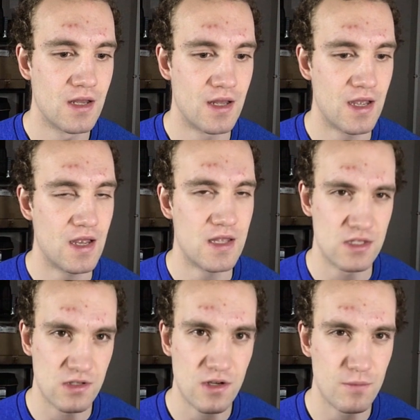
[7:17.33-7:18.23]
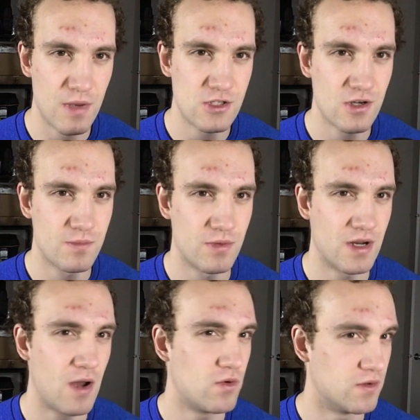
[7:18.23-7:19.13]
it's a good metric, but
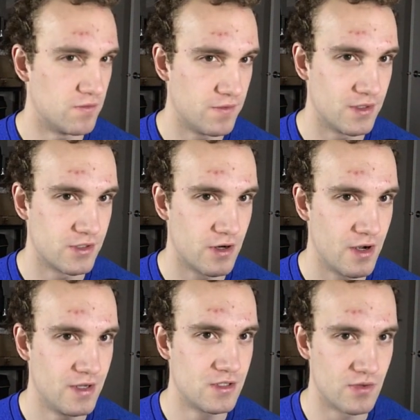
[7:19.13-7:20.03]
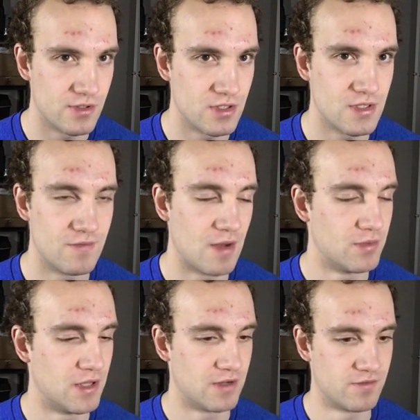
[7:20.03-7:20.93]
I wouldn't filter on it, so I'll just leave that
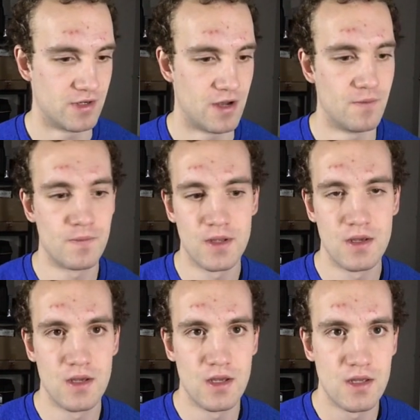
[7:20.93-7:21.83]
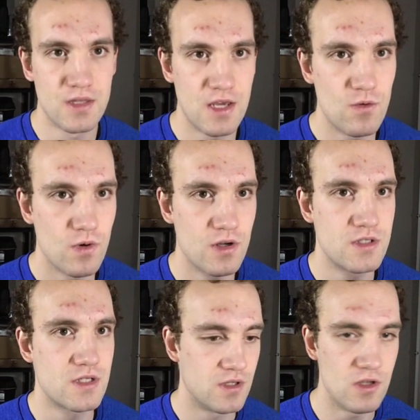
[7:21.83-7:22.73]
blank for now.
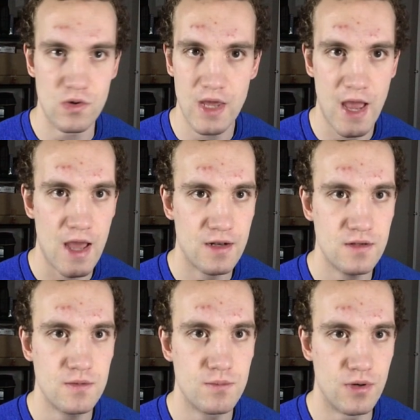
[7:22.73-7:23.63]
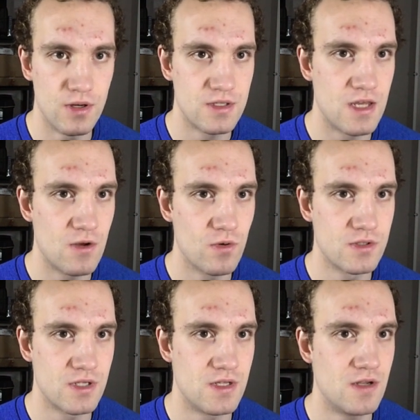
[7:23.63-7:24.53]
Keywords, you can put
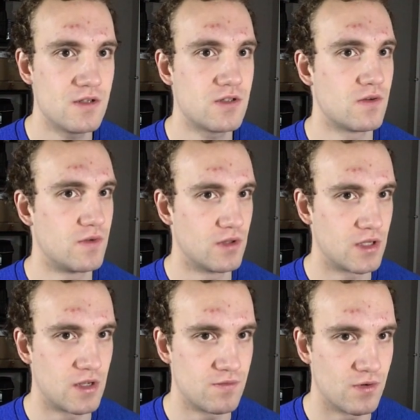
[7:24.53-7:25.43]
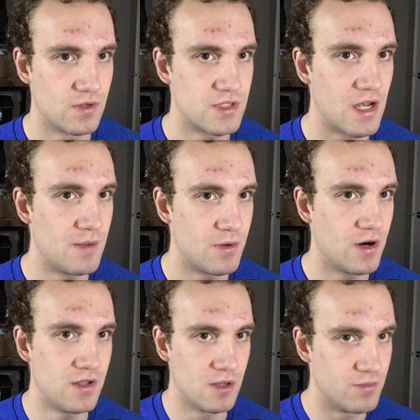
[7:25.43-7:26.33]
keywords in here. So if you're looking for Type
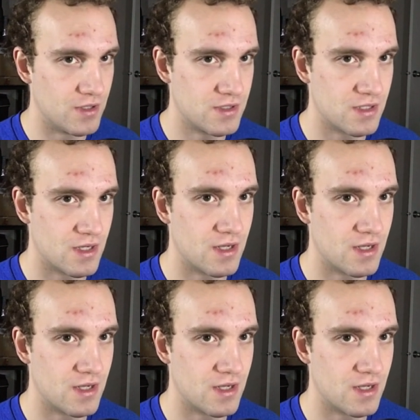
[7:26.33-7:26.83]
R, you can put